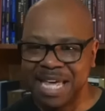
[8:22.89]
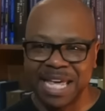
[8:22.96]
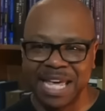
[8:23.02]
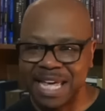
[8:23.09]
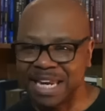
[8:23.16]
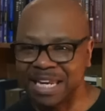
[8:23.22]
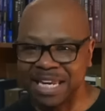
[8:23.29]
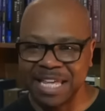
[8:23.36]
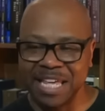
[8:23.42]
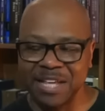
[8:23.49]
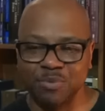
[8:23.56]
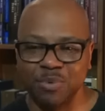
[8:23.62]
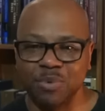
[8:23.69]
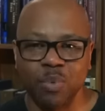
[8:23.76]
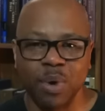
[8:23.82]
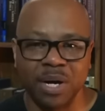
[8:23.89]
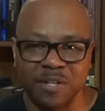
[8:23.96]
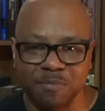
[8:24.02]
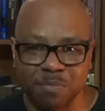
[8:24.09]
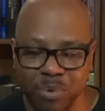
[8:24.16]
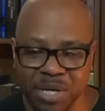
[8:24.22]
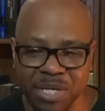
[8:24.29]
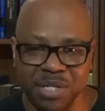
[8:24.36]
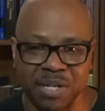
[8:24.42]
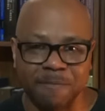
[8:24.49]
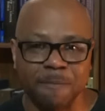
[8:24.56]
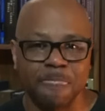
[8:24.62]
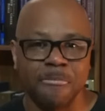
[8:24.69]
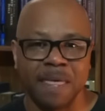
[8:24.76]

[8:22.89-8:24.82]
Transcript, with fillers: in leagues with what he's preaching.